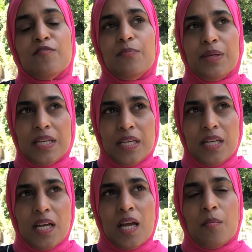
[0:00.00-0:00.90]
me
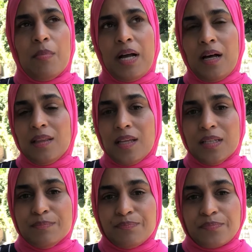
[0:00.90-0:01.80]
by Allah,
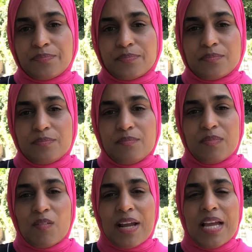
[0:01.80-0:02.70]

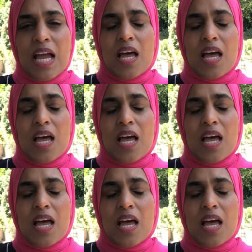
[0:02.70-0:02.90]
right?